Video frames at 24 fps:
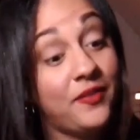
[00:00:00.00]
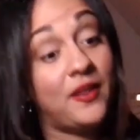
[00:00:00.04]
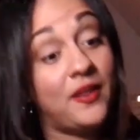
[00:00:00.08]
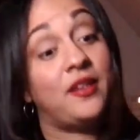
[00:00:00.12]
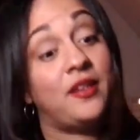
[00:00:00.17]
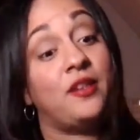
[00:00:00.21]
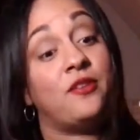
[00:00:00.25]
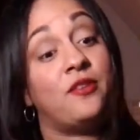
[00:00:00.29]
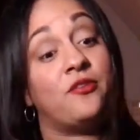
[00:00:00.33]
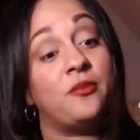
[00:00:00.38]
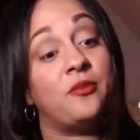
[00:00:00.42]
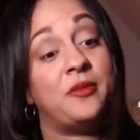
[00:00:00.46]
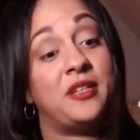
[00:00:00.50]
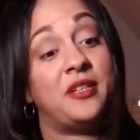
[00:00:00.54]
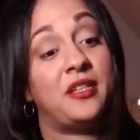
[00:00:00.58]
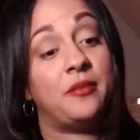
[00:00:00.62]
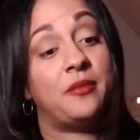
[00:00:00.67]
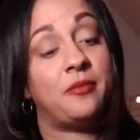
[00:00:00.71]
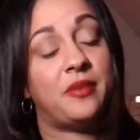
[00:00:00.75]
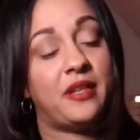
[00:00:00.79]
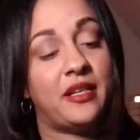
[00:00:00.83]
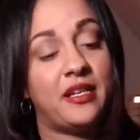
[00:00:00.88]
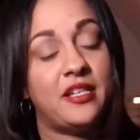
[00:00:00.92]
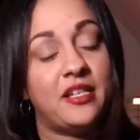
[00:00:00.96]
Thank you for being
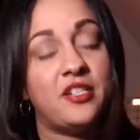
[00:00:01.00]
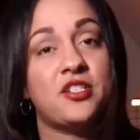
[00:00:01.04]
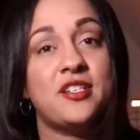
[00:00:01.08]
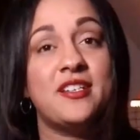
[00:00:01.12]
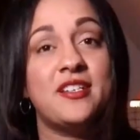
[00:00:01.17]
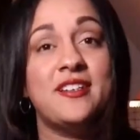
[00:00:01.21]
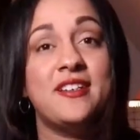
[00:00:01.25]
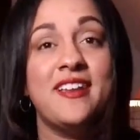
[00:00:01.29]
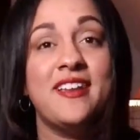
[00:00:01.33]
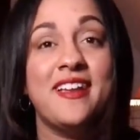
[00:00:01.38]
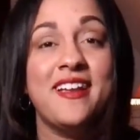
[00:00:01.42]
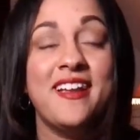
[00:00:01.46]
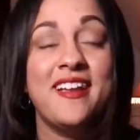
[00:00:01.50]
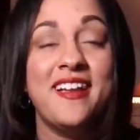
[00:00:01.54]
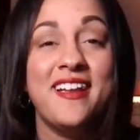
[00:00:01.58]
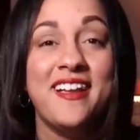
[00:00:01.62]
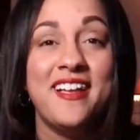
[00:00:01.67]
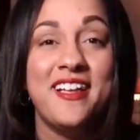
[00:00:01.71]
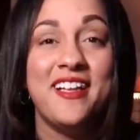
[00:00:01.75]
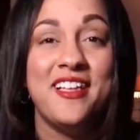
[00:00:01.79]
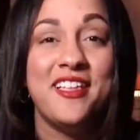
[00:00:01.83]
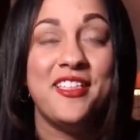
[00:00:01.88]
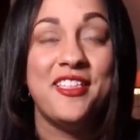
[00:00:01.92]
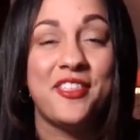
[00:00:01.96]
patient.
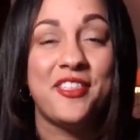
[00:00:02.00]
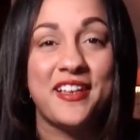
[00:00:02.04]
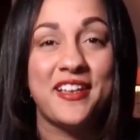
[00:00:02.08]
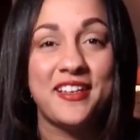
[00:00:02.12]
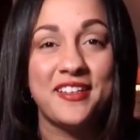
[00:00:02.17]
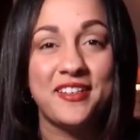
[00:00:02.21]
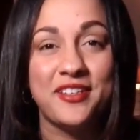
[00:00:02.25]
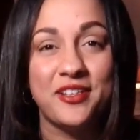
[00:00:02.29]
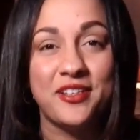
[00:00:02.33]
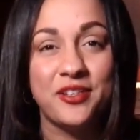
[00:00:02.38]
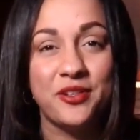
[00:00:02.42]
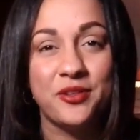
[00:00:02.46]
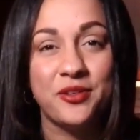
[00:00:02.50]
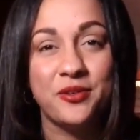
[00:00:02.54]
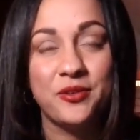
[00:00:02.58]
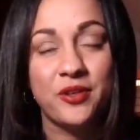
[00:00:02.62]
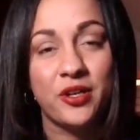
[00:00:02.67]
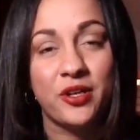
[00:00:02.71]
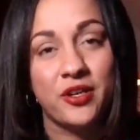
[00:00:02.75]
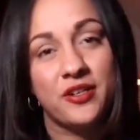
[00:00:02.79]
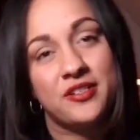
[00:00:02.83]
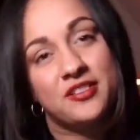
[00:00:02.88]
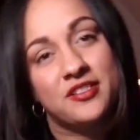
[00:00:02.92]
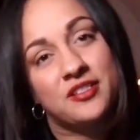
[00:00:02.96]
Thank you,
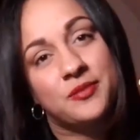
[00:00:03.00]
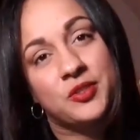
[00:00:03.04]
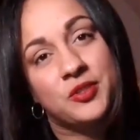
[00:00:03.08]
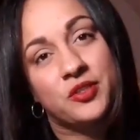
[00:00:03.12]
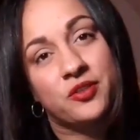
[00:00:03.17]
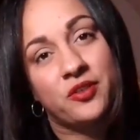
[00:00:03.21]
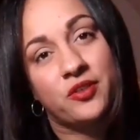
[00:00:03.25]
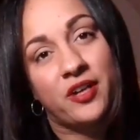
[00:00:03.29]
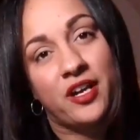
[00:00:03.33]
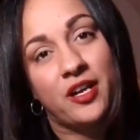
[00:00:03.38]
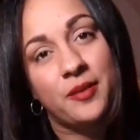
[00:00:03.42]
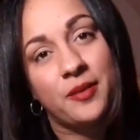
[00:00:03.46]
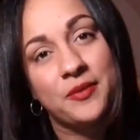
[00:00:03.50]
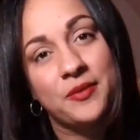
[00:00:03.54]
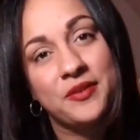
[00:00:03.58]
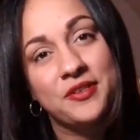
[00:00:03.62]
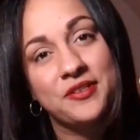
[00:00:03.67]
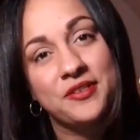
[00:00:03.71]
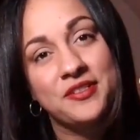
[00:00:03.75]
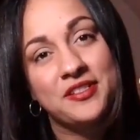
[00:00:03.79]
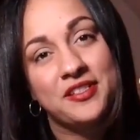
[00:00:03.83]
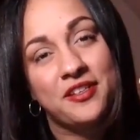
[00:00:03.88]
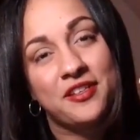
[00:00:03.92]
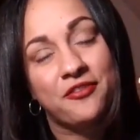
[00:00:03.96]
current subscribers,